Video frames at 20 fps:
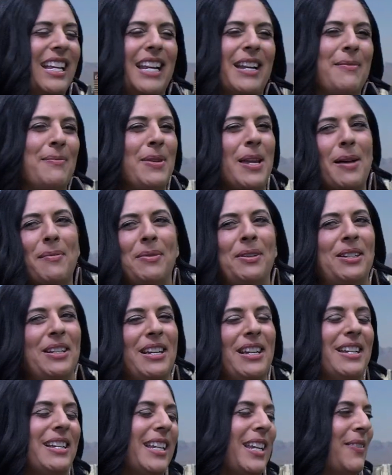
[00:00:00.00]
going to be able
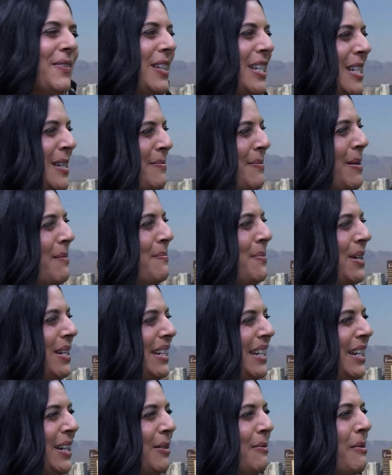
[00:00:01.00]
to give us some input
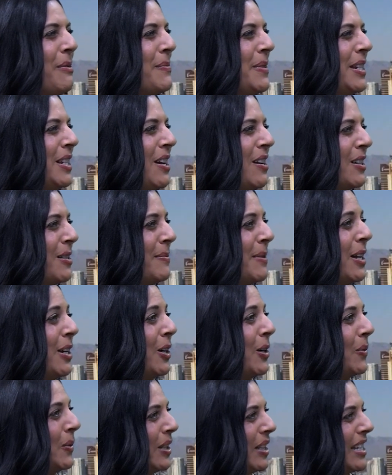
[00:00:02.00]
here when we talk about
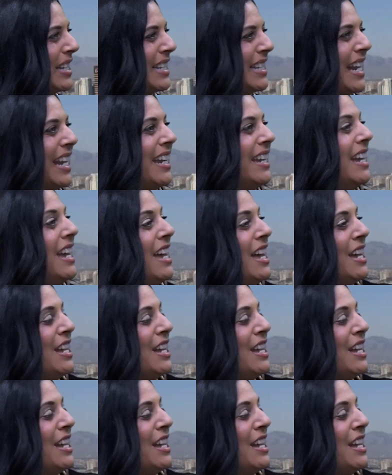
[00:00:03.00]
our real estate